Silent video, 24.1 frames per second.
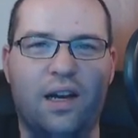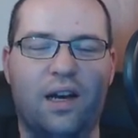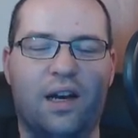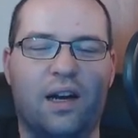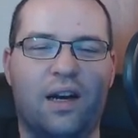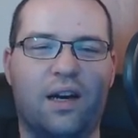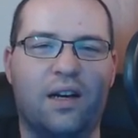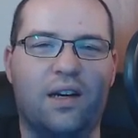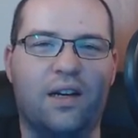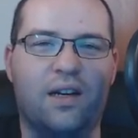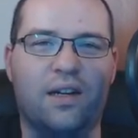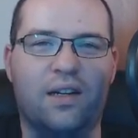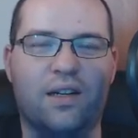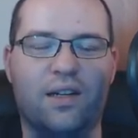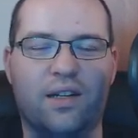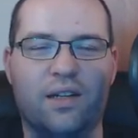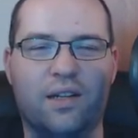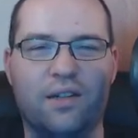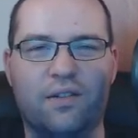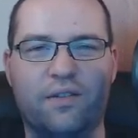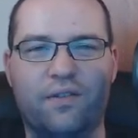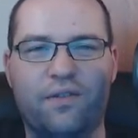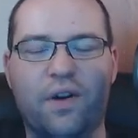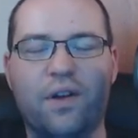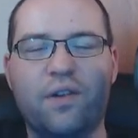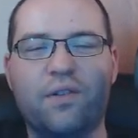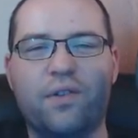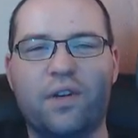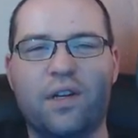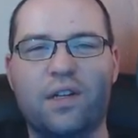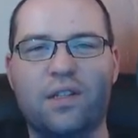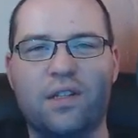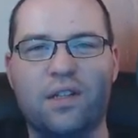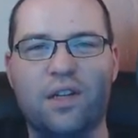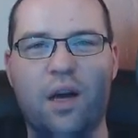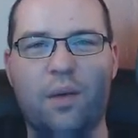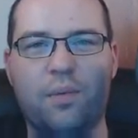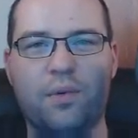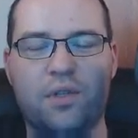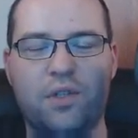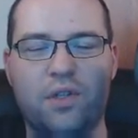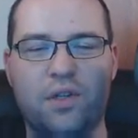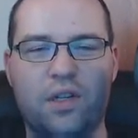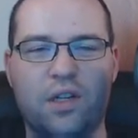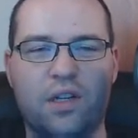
fundraising opportunity,